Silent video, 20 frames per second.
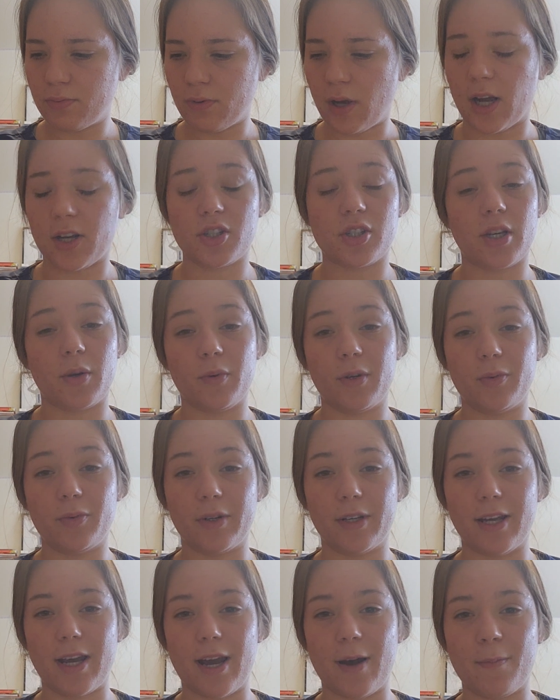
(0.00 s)
Actually, I wouldn't
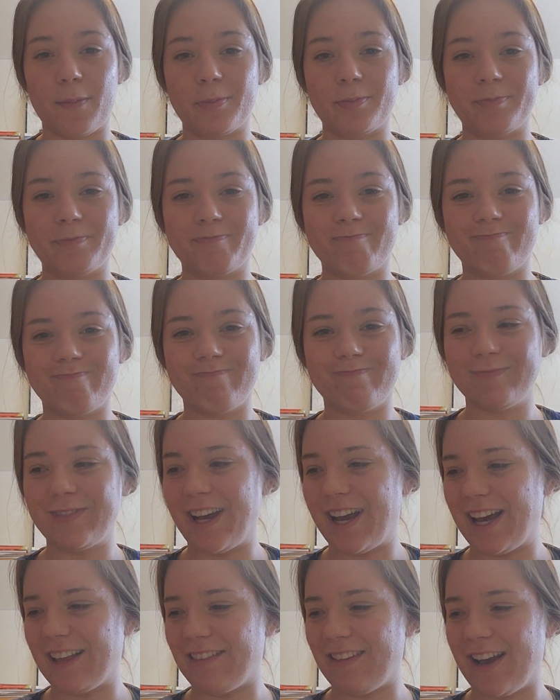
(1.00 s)
recap.
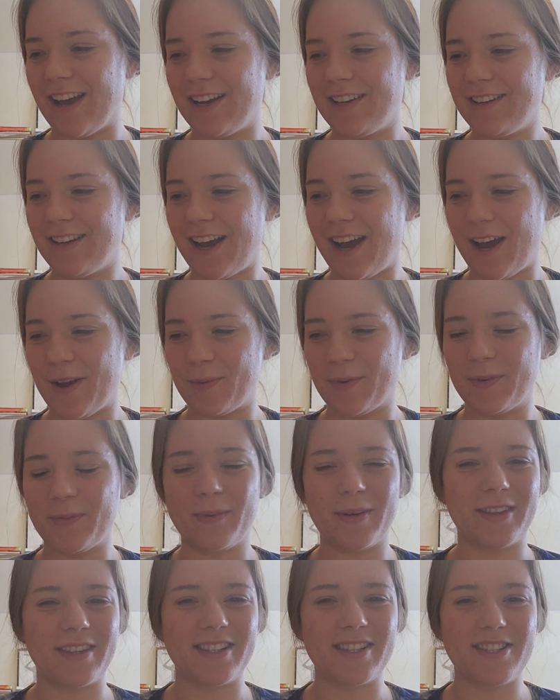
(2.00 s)
I lied. I would
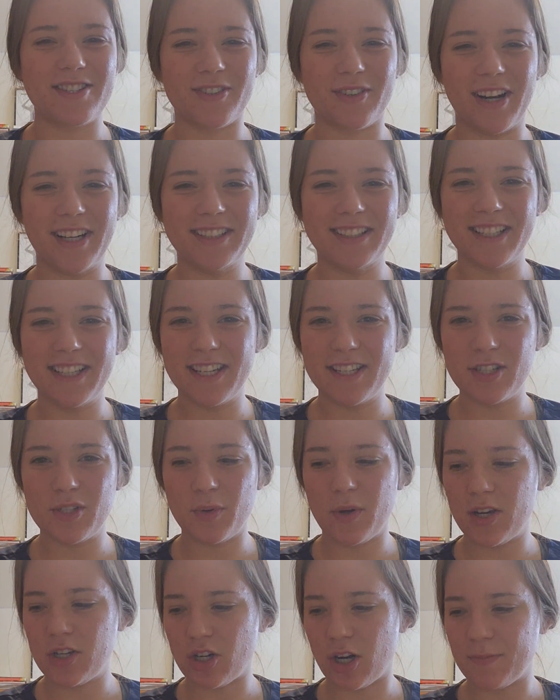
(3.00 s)
put this directly
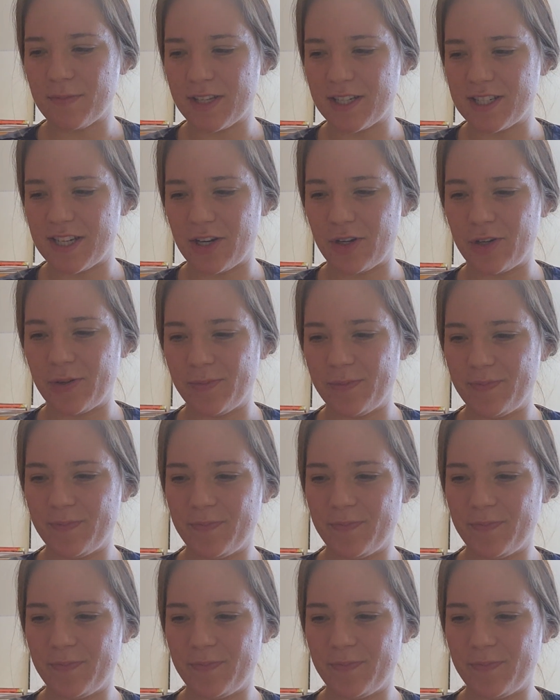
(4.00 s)
into a sharps container.